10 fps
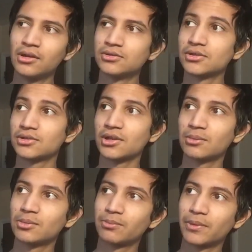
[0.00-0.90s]

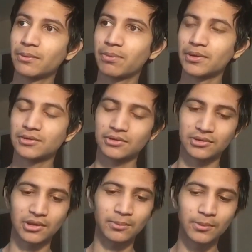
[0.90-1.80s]
Subscribe to PewDiePie. Subscribe